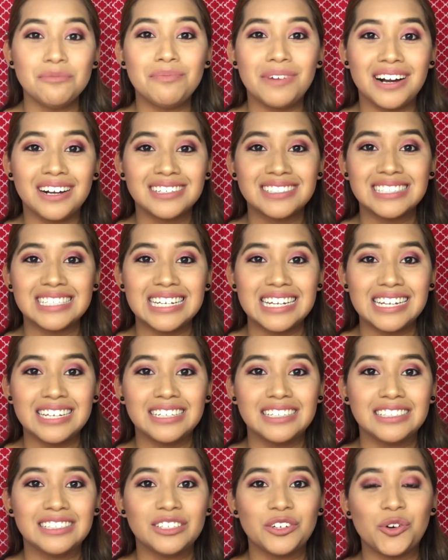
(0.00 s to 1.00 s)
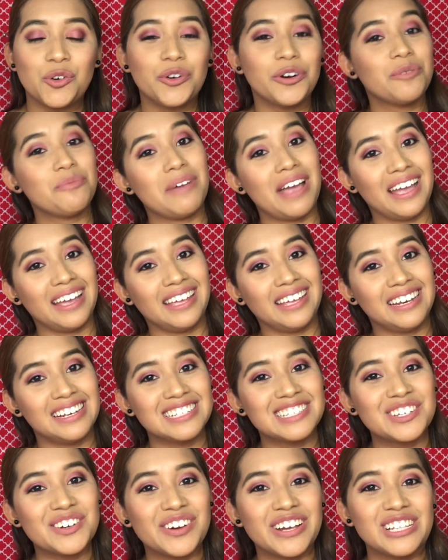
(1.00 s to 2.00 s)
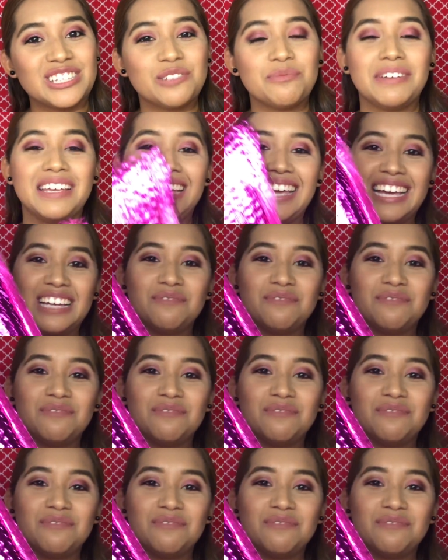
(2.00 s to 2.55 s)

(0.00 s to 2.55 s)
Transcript: unboxing or bagging is going to be